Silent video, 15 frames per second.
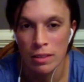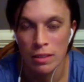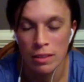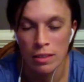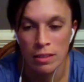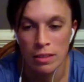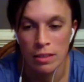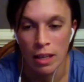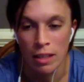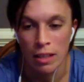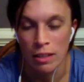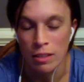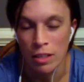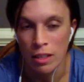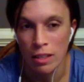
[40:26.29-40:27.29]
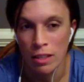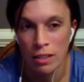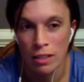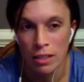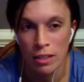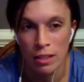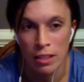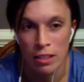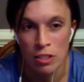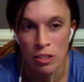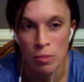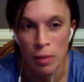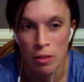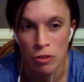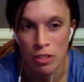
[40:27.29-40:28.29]
yeah, I think it's just
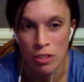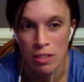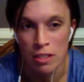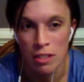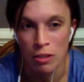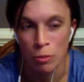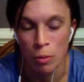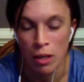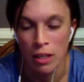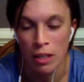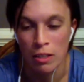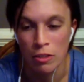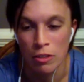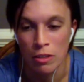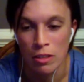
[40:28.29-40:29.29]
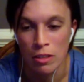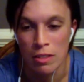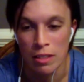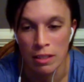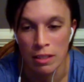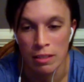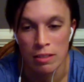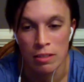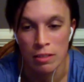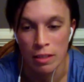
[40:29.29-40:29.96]
about trusting your body and your instincts.